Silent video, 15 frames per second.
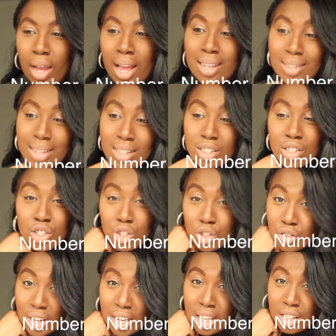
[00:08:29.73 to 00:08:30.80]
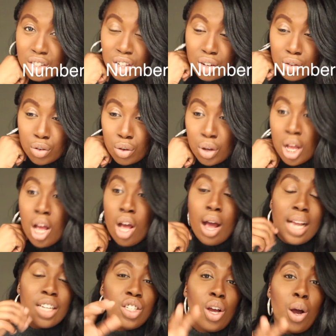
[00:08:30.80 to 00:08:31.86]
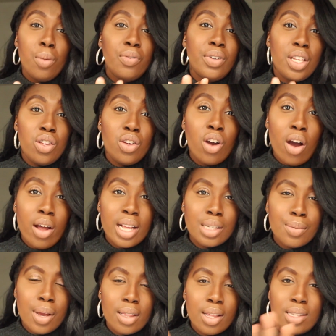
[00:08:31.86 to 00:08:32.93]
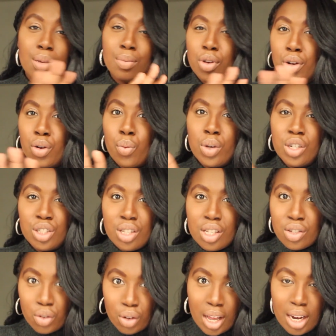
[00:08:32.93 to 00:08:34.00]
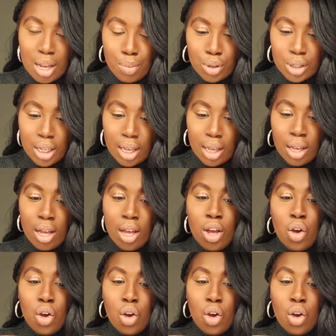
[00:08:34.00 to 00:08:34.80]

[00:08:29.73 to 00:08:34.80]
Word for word: and dentistry in general, actually hopefully you can't expect this, I'm not going to wish this on anybody,